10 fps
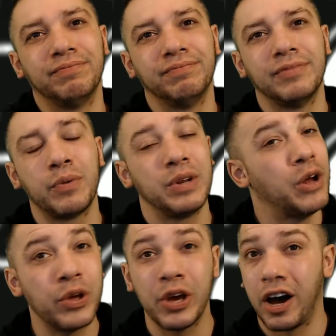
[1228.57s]
And we know
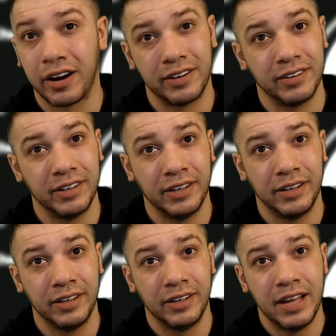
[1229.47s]
you are.
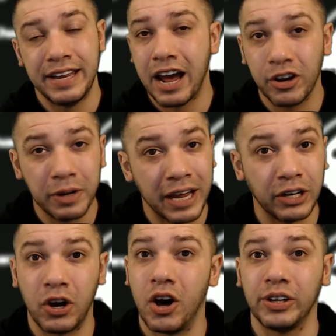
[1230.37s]
And now you're getting
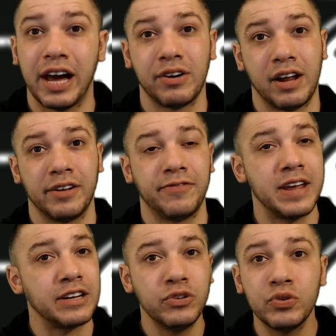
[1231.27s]
called out on it.
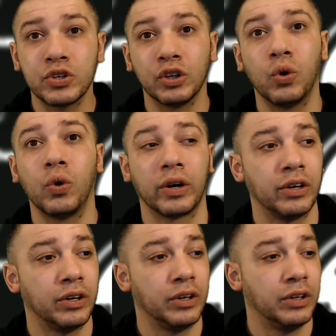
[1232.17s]
Fake news galore.
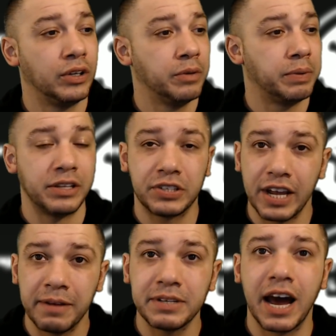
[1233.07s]
But at the
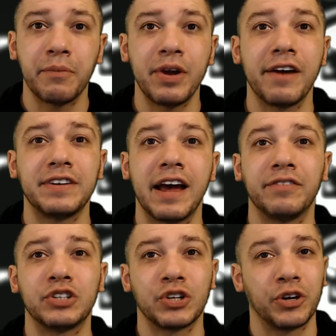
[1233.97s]
same time, we have to have
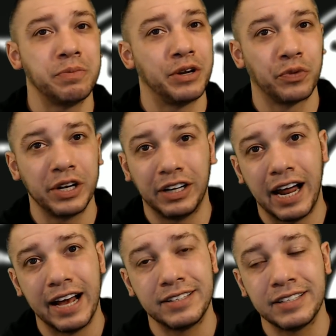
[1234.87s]
discernment and
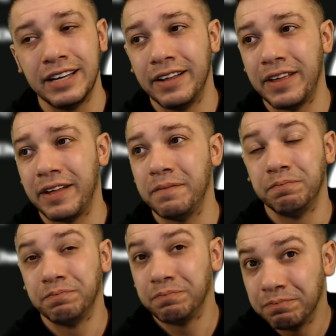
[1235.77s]
realize that
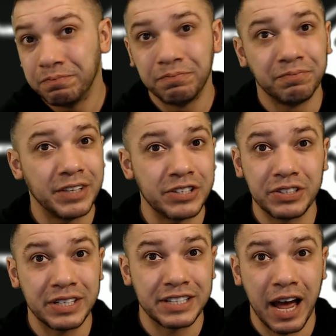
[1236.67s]

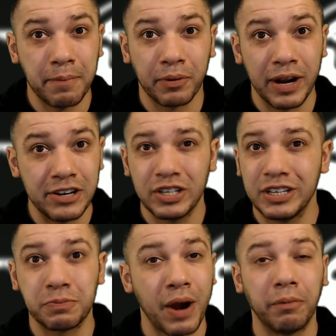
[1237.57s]
this operation is
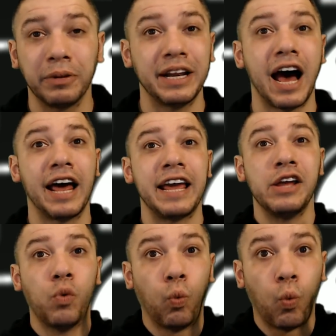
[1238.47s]
probably not a
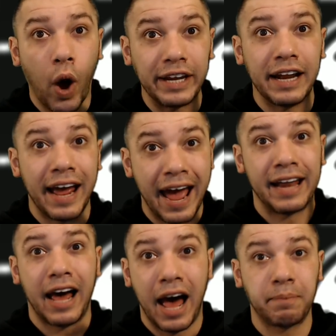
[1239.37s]
white hat
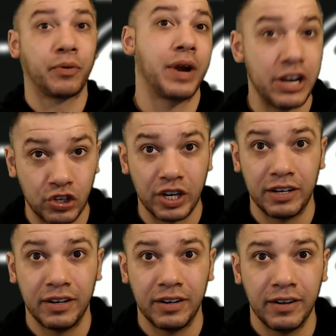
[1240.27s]

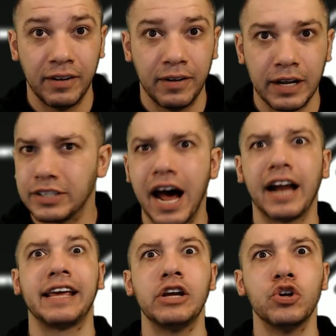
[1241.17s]
operation. It's not
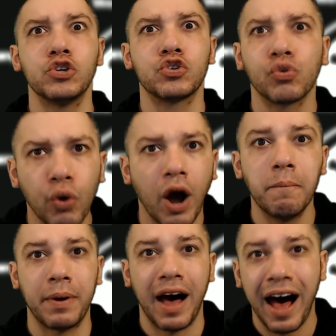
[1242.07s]
a
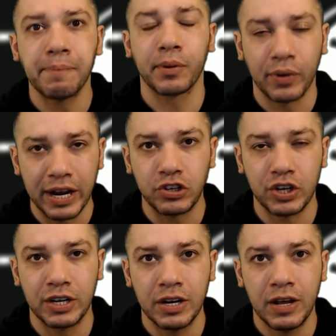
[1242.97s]
Trump
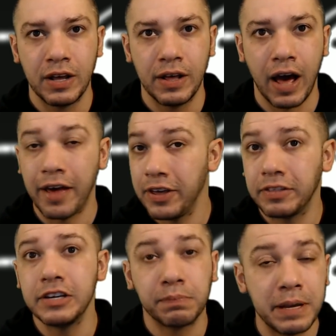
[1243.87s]
operation. I think
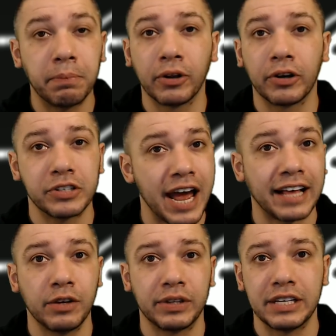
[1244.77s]
these people are
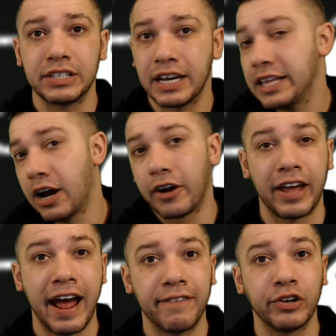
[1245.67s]
exactly what they say they are. They
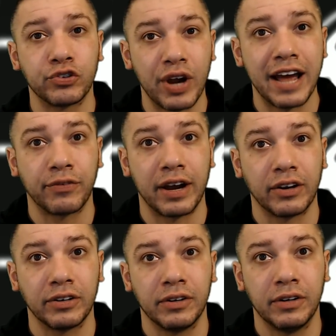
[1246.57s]
have their track
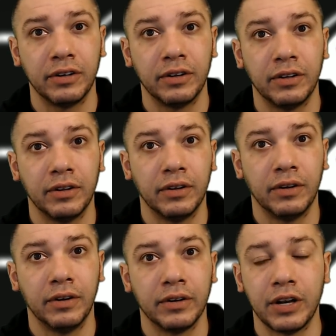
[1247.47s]
record.
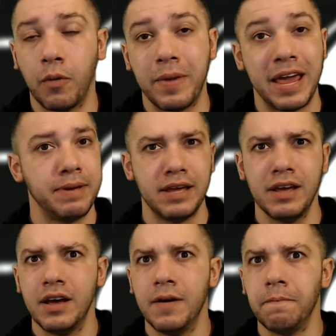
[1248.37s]
You know, maybe
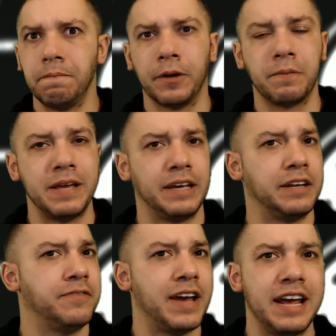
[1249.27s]
they're being
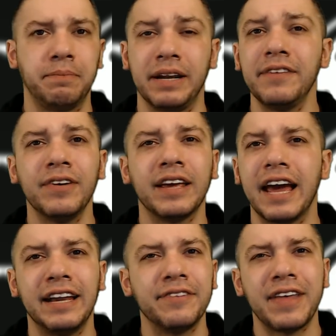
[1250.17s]
conveyed, but
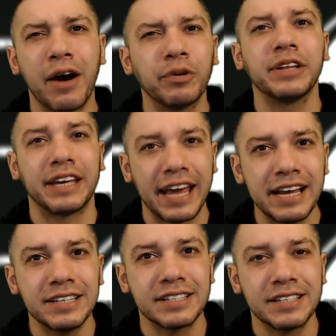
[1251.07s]
if that were the
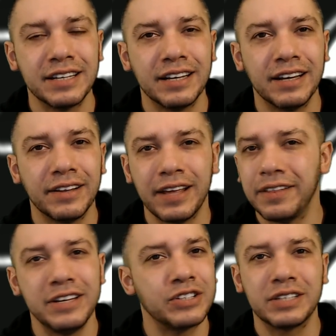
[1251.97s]
case, then
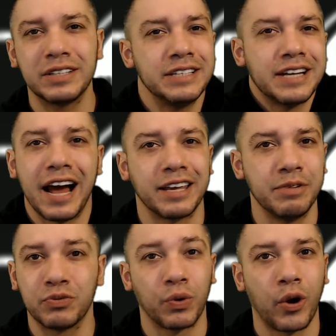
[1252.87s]
these
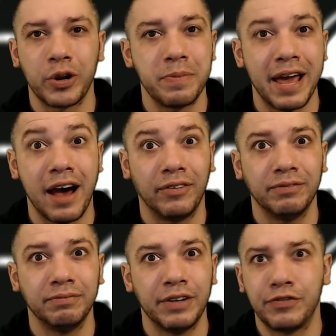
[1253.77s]
documents would already be out.
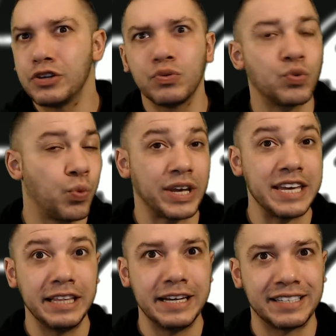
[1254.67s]
If this was
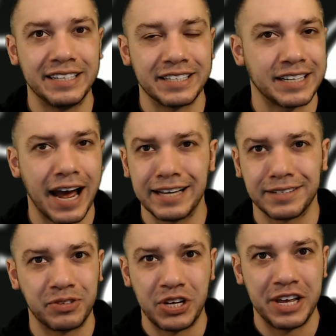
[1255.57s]
WikiLeaks in disguise, I'm
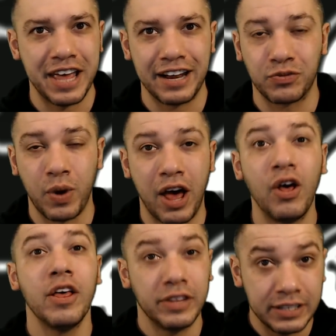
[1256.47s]
seeing that as well,
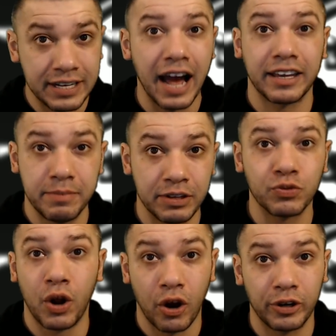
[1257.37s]
these documents
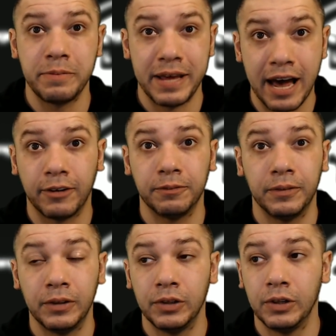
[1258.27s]
would already be out.
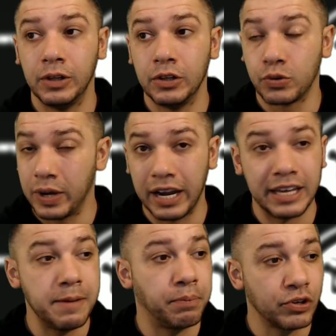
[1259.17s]
So we got to
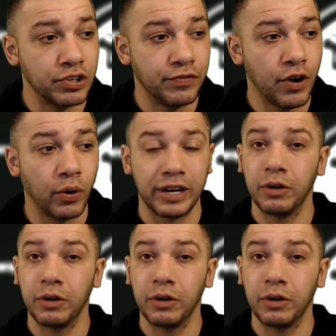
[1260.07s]
keep pushing forward.